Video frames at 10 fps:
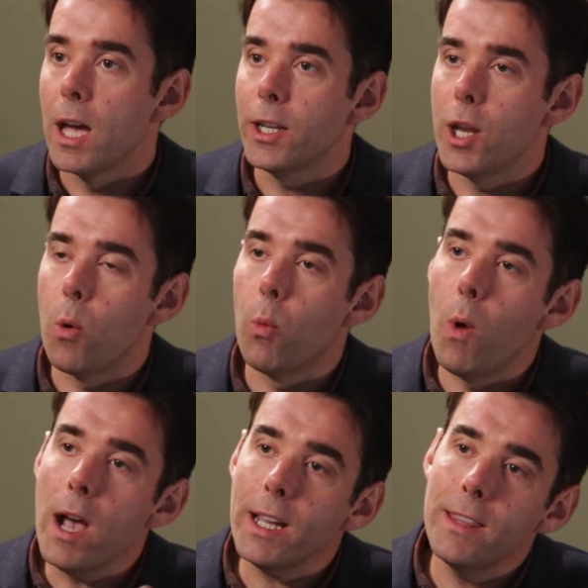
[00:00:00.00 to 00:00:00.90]

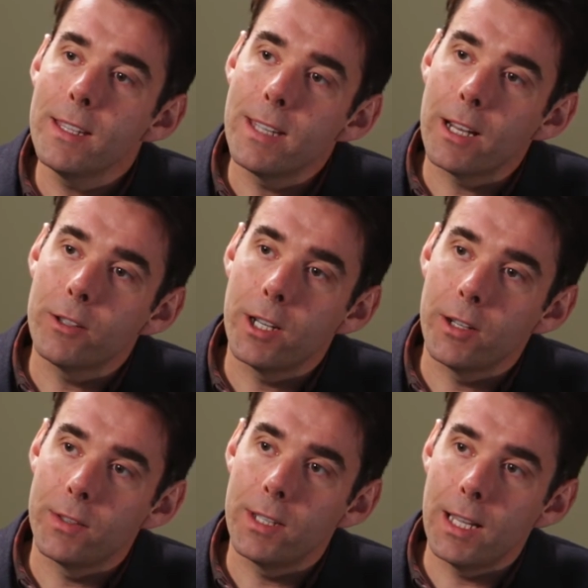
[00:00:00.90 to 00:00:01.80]
What can the
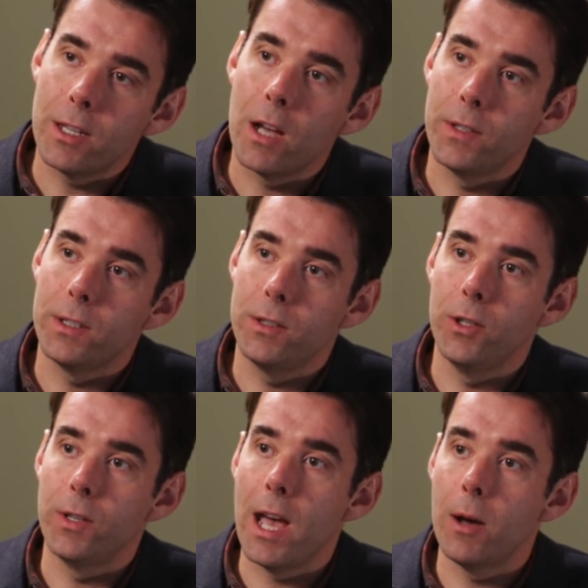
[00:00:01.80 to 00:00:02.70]
Secretary of State's office
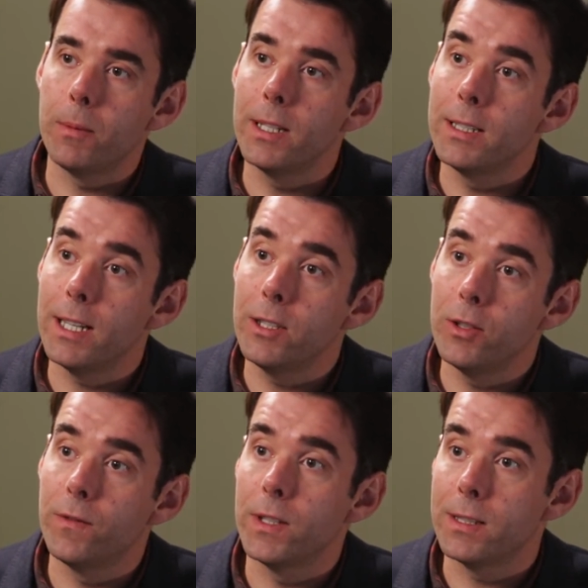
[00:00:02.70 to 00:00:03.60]
do to help
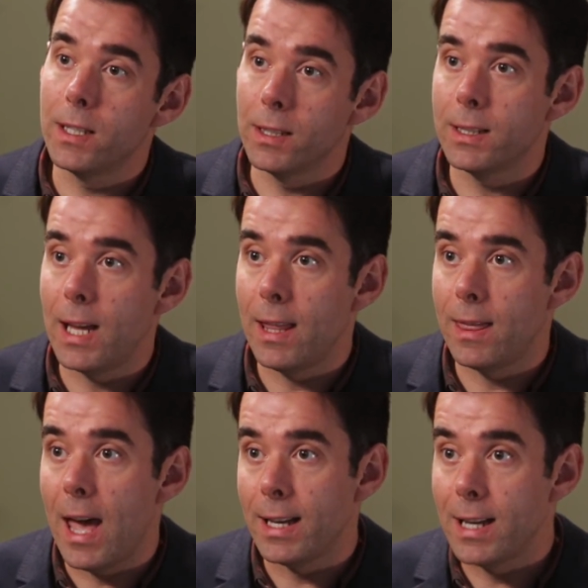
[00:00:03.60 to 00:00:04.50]
continue to
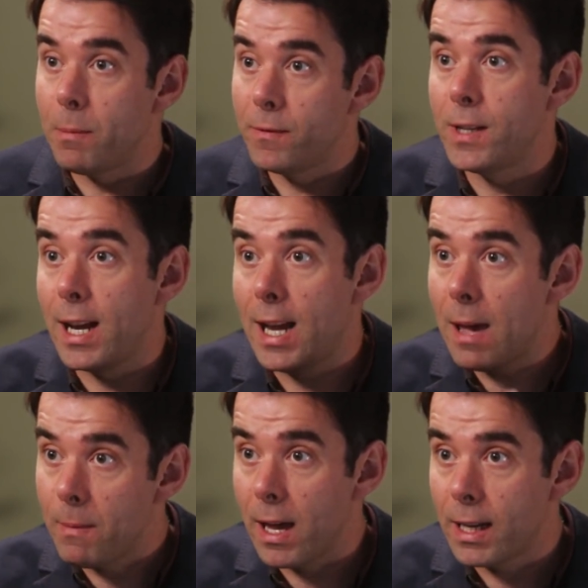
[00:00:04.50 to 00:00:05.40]
facilitate that type of
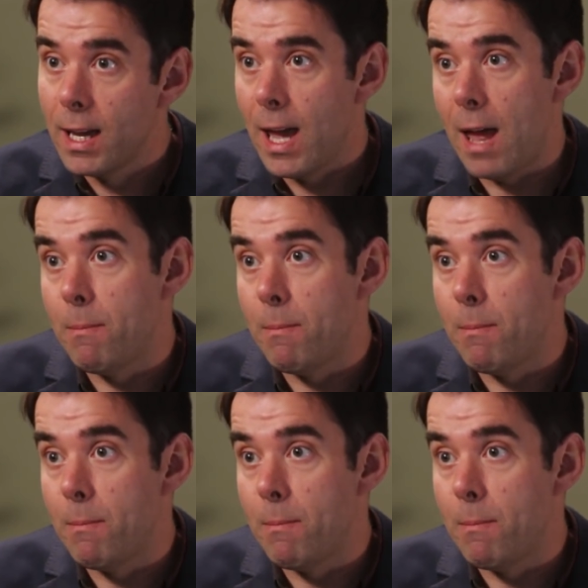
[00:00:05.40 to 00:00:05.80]
dynamic